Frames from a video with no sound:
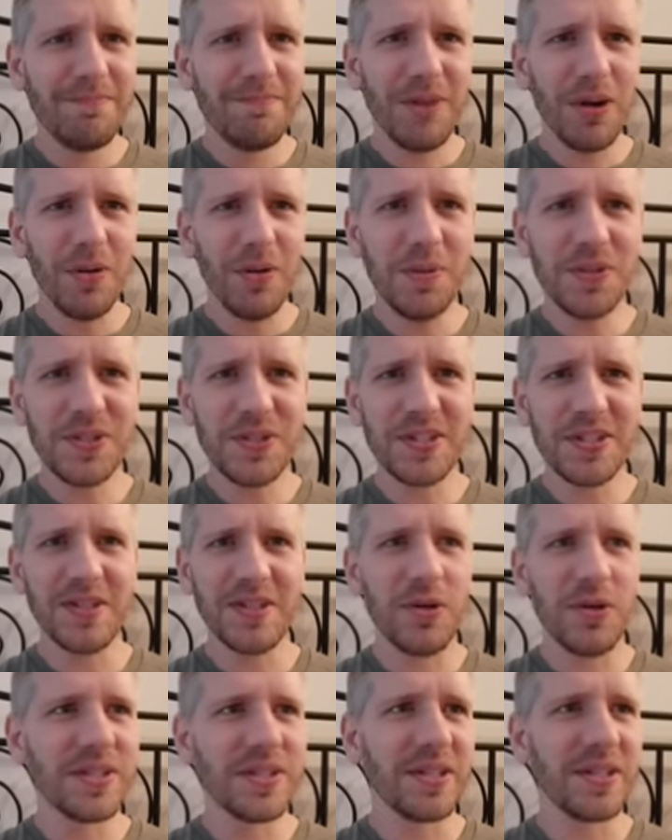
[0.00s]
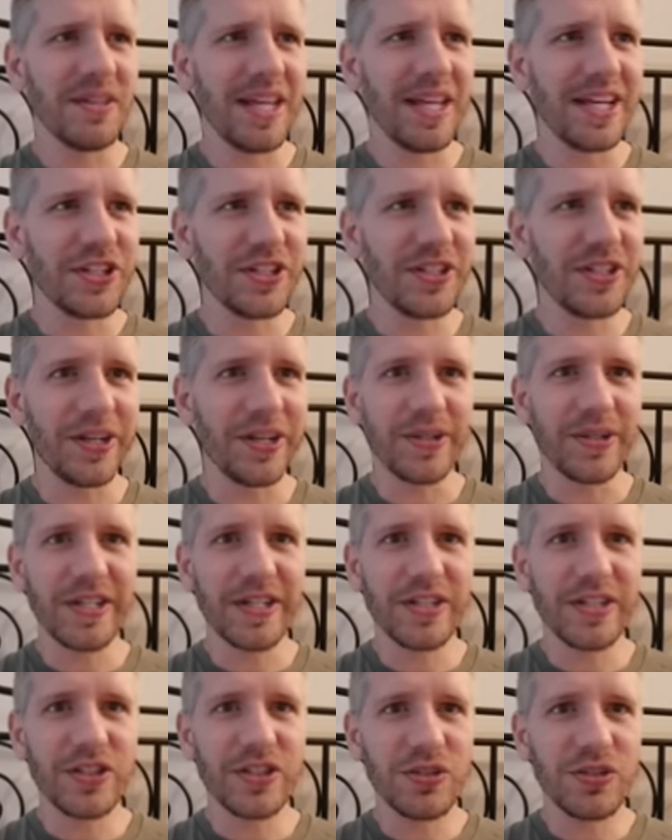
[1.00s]
almost as low as the legendary,
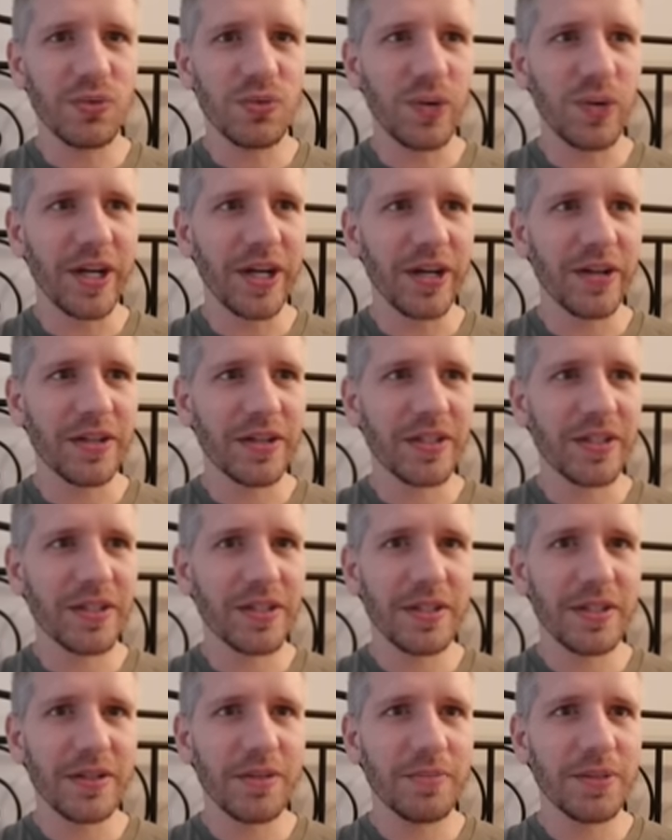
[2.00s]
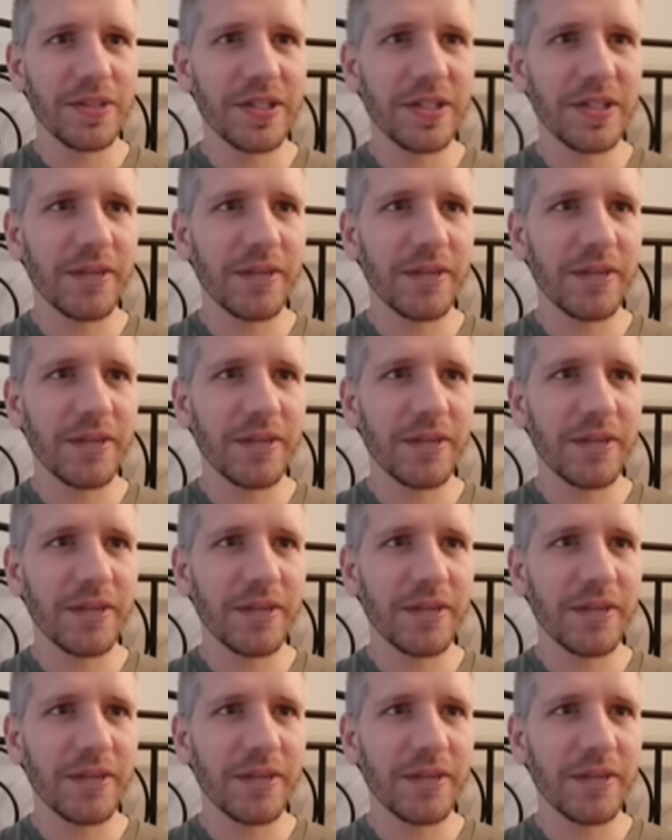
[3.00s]
I swear, because, oops, did